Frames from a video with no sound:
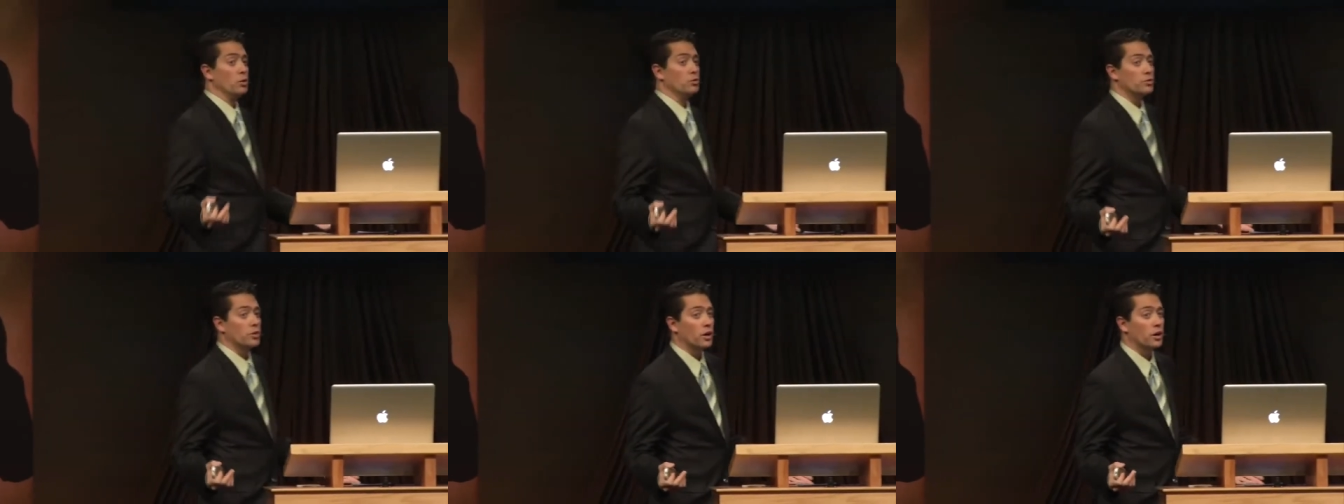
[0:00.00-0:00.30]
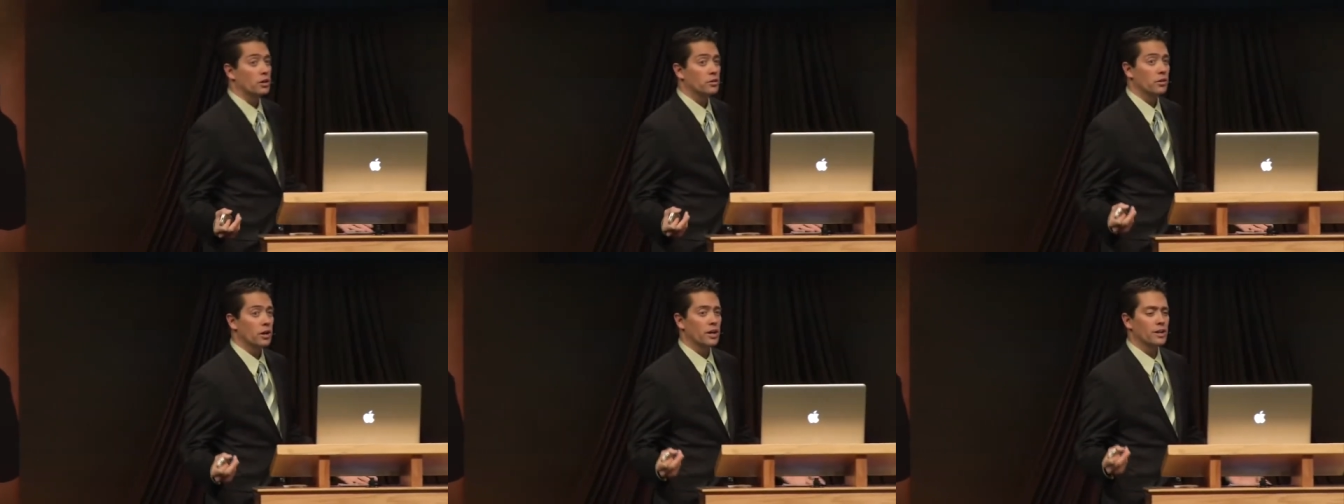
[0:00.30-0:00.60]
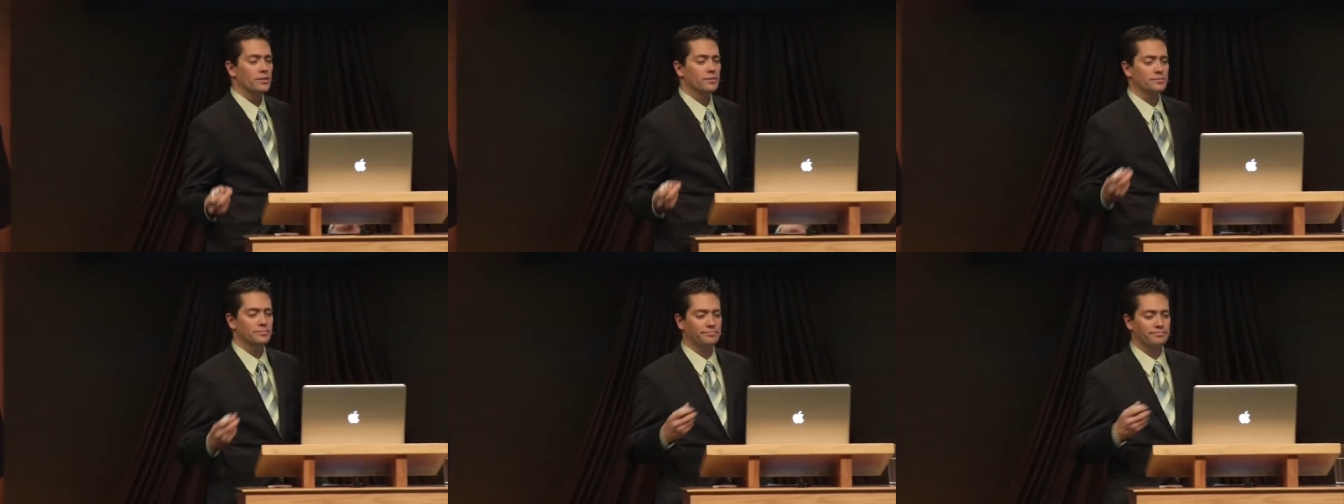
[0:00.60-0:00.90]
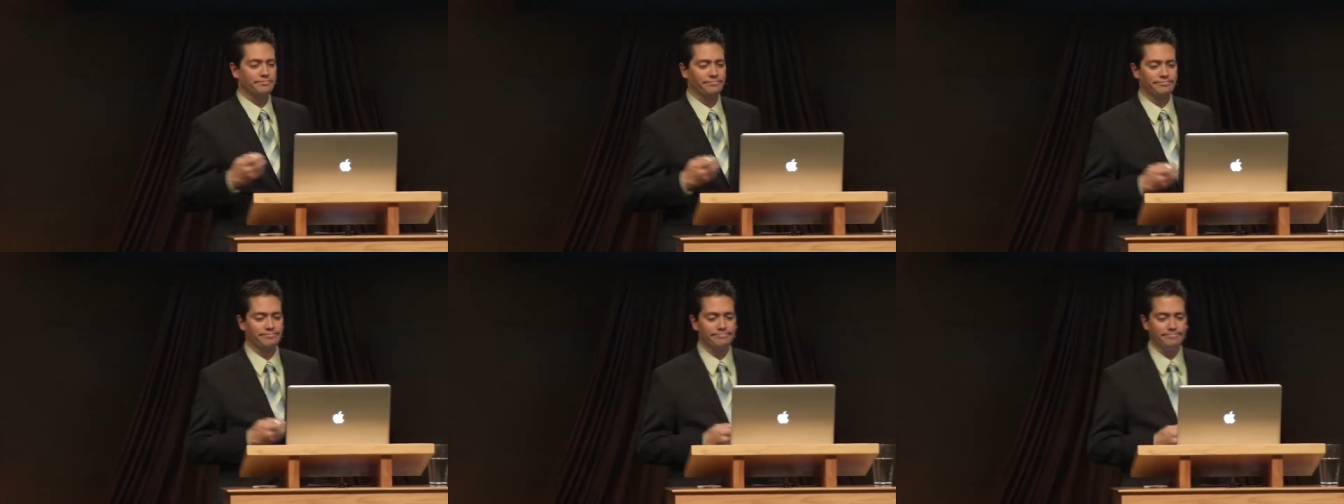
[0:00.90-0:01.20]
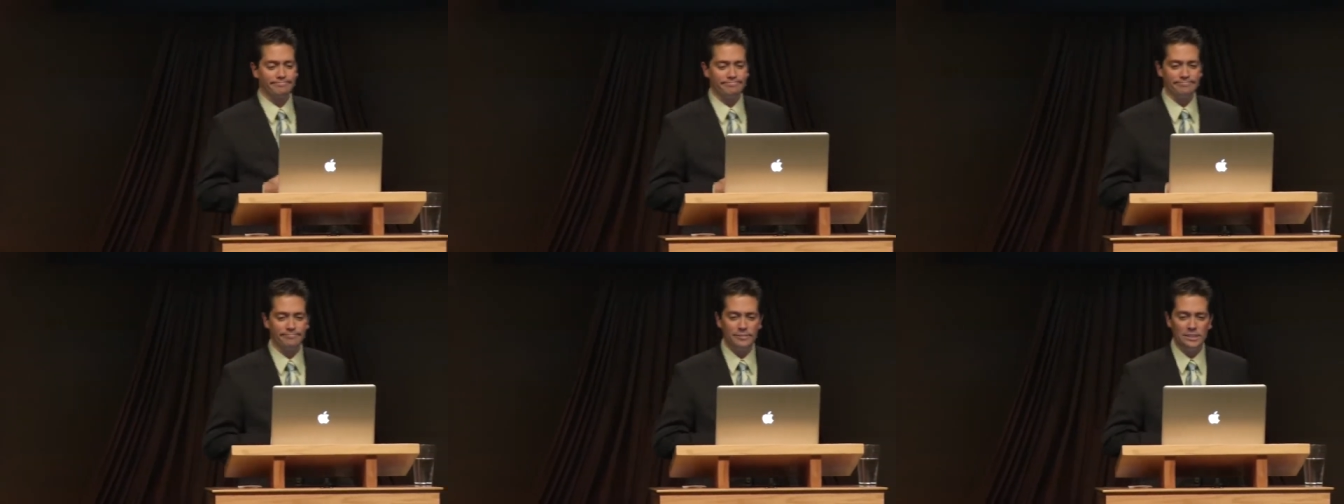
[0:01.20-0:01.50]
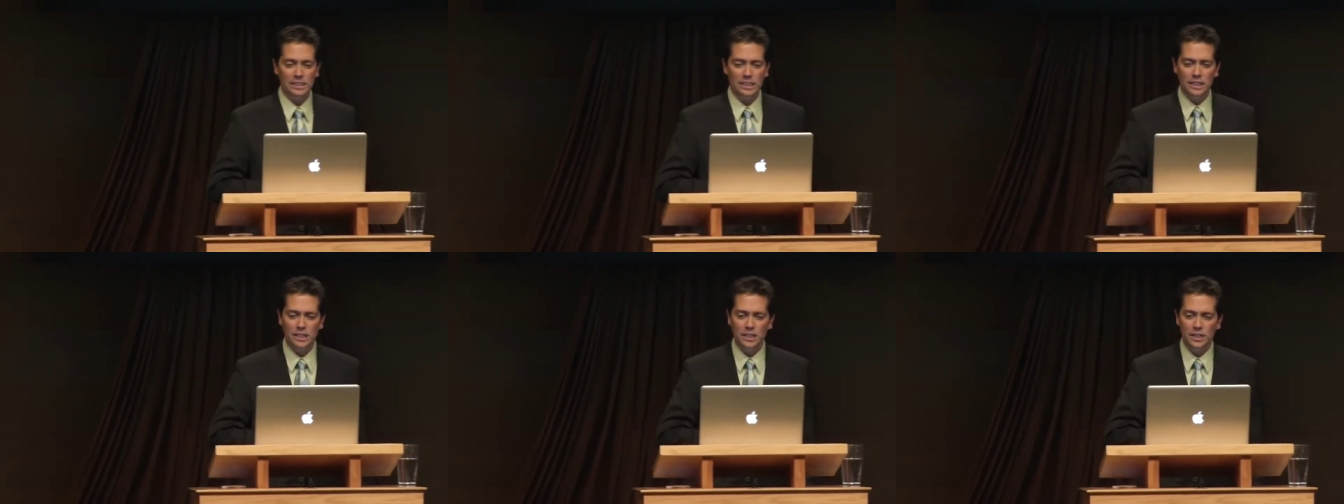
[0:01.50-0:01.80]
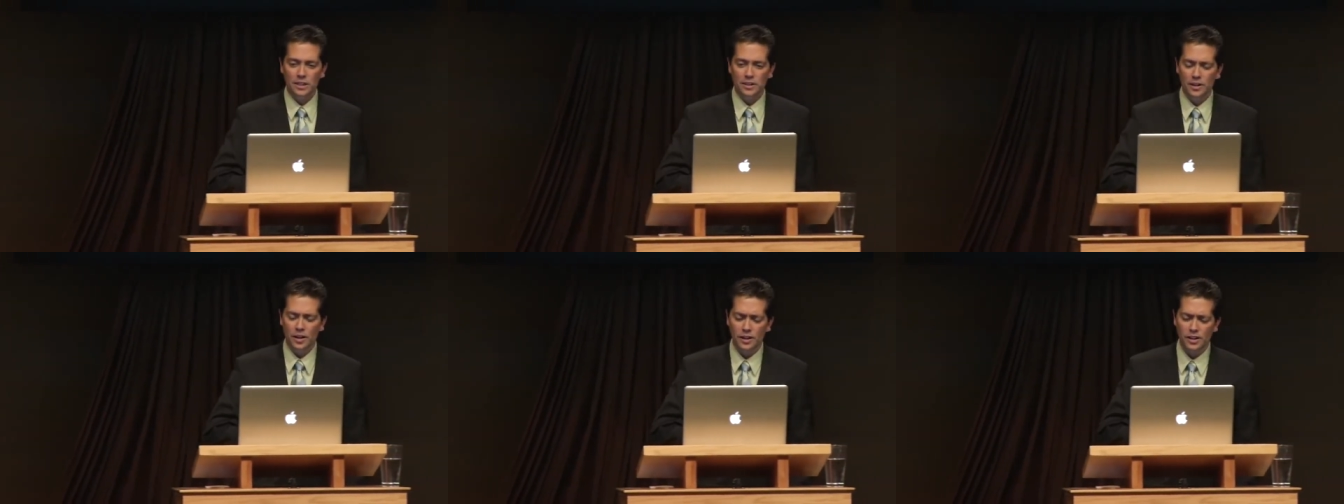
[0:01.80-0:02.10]
to Mozart, right?
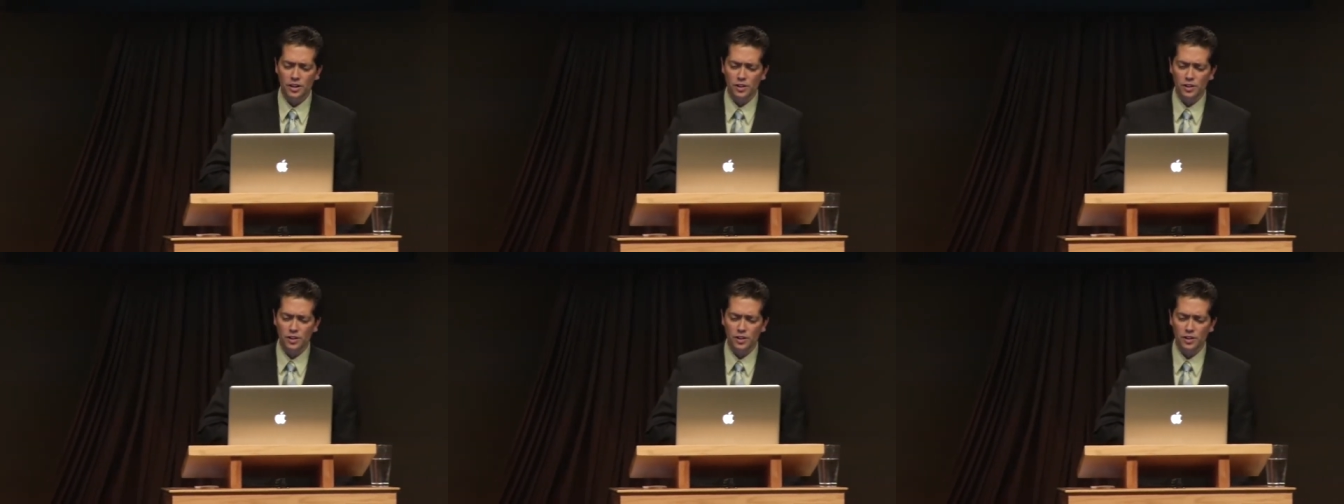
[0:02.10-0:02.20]
Now,